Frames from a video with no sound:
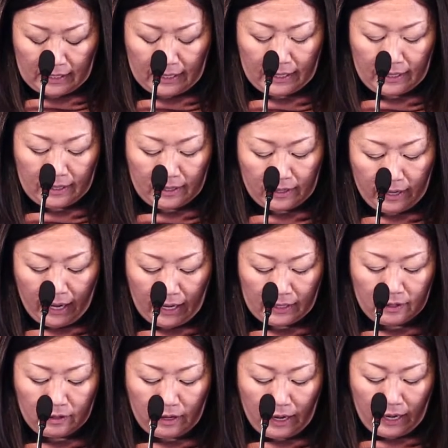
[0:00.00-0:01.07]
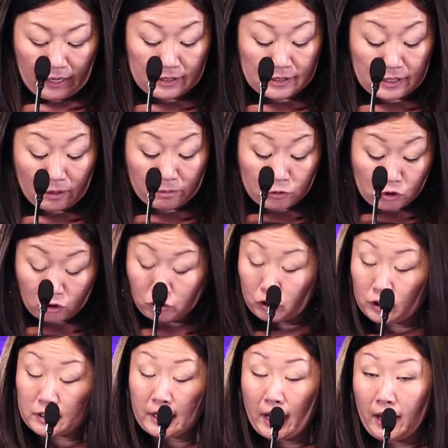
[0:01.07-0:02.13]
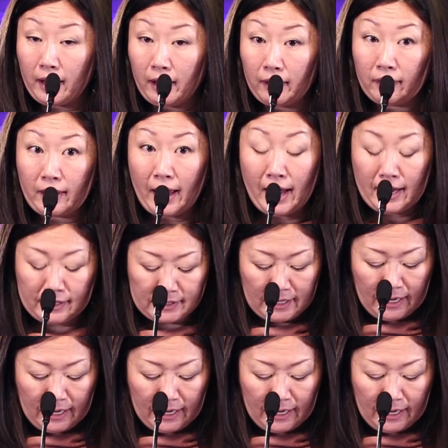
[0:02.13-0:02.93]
in some circles saying that